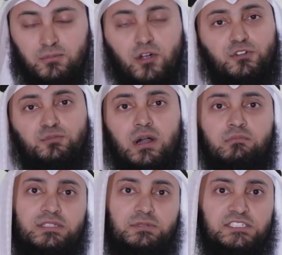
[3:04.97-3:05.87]
Prophet
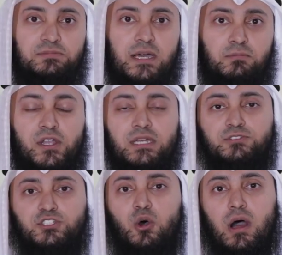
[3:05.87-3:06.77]
Muhammad, peace be upon him,
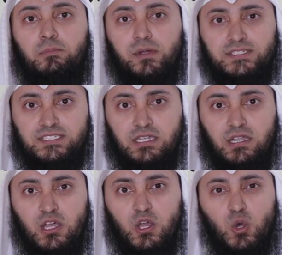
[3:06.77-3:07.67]
saw a person
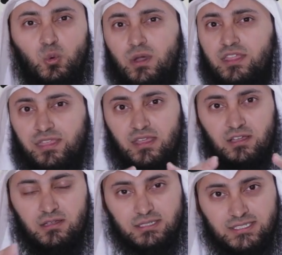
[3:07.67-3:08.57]

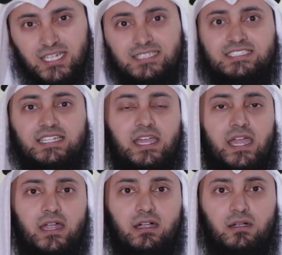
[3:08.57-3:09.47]
with dusty
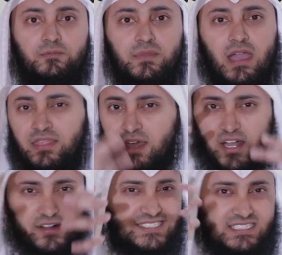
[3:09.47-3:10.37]
hair, and the
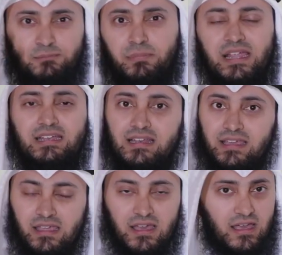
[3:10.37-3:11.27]
hair is
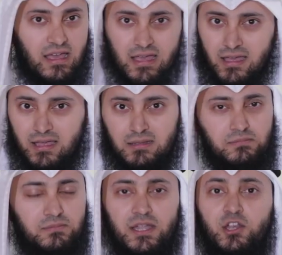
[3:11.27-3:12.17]
completely
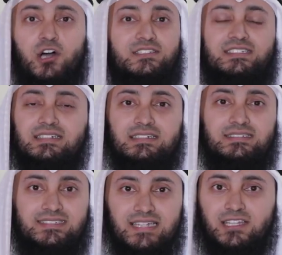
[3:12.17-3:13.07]
not
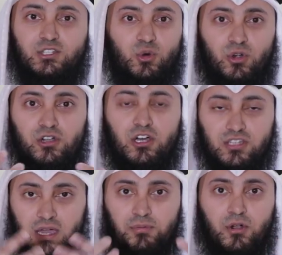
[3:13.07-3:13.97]
set or
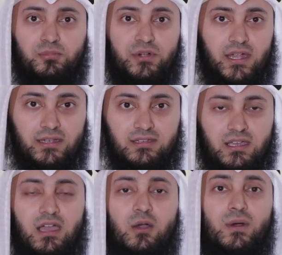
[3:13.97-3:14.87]
not appropriate.
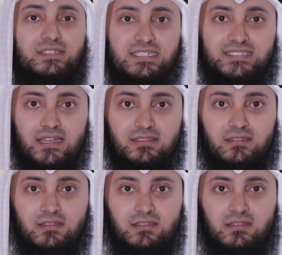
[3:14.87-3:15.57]
What he said?